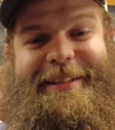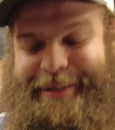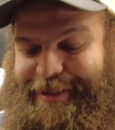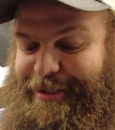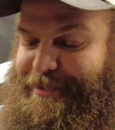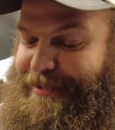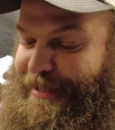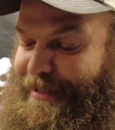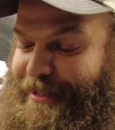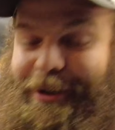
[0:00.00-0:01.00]
So
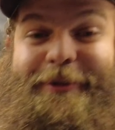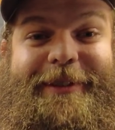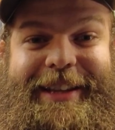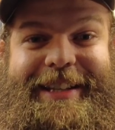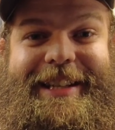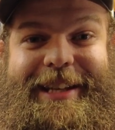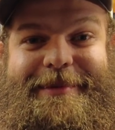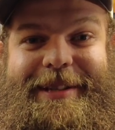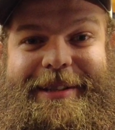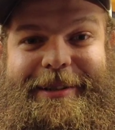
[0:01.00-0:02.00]
hopefully this
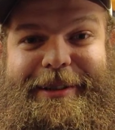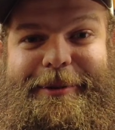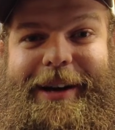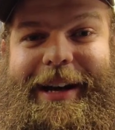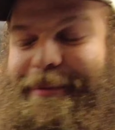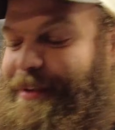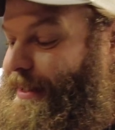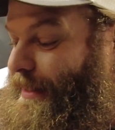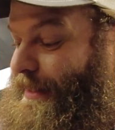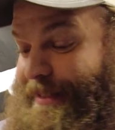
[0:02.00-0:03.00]
keeps us good and quiet.
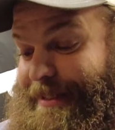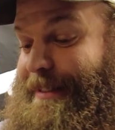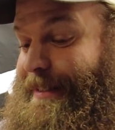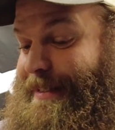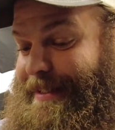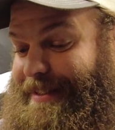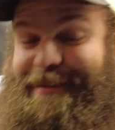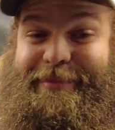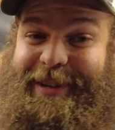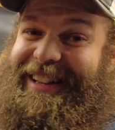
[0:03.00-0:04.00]
But this
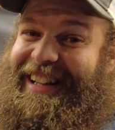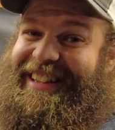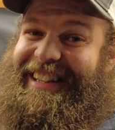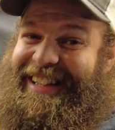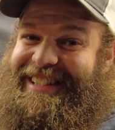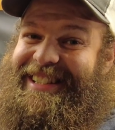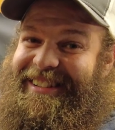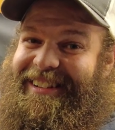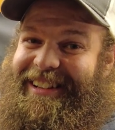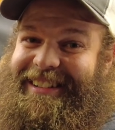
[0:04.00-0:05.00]
is a pretty lengthy
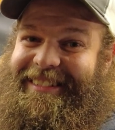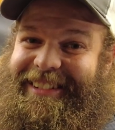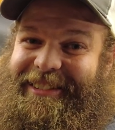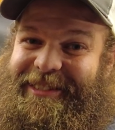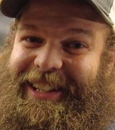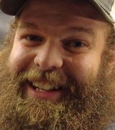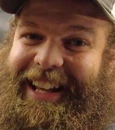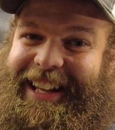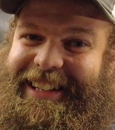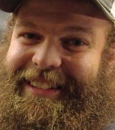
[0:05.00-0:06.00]
install. I don't know if you can
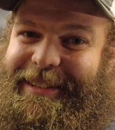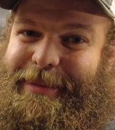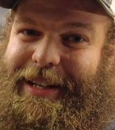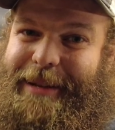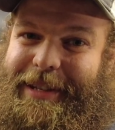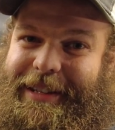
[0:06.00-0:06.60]
handle it, but I mean,